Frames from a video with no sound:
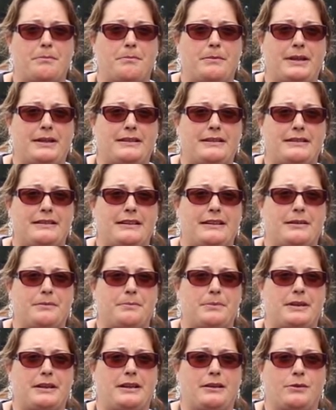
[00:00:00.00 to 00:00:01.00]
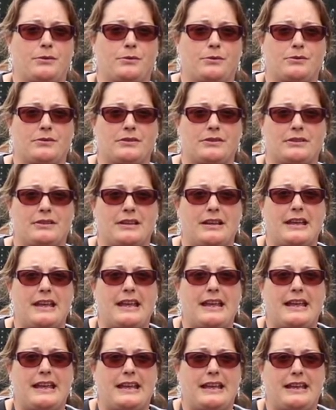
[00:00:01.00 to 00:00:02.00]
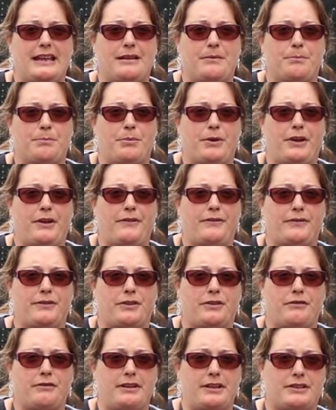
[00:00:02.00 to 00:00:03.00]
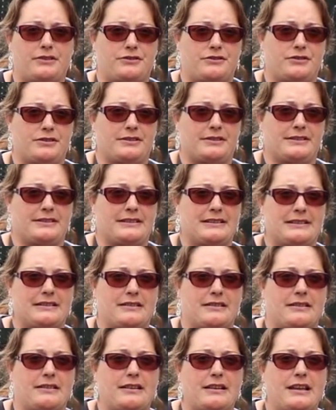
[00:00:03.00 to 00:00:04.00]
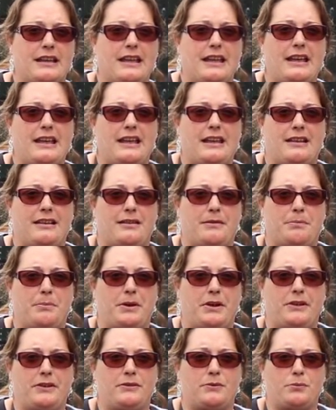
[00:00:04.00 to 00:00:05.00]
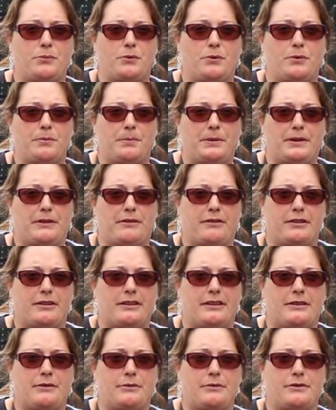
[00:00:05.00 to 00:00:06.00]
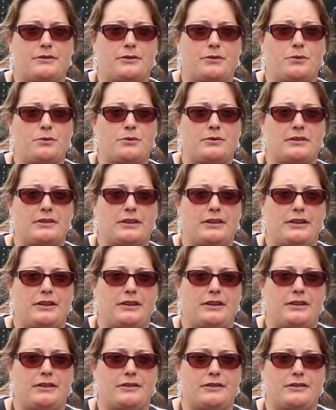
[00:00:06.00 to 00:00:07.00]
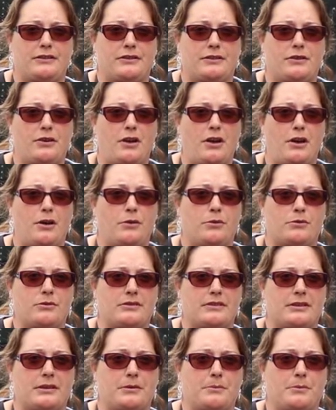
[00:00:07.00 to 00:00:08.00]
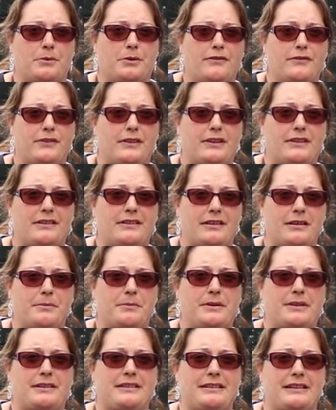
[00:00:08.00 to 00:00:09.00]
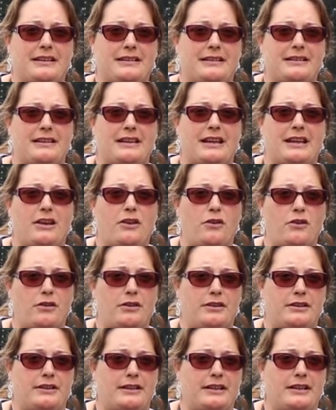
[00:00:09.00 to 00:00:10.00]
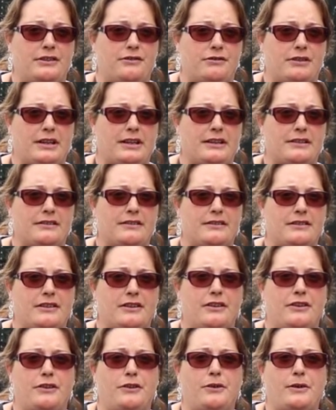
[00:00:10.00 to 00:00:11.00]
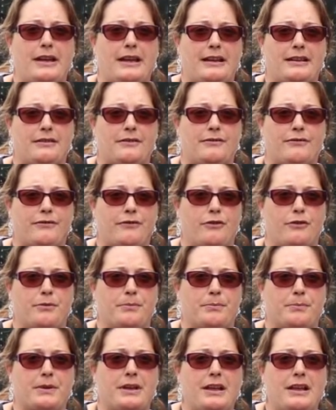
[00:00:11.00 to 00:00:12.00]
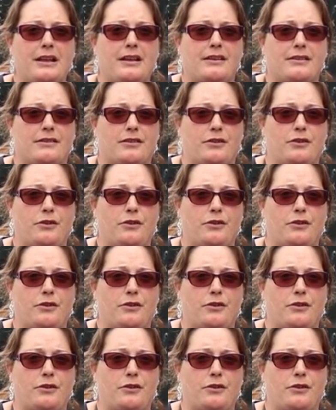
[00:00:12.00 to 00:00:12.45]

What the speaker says: Mendip Hills in both directions. In the post-war period, it was also used to hold some of the summer Saturday holiday trains to and from the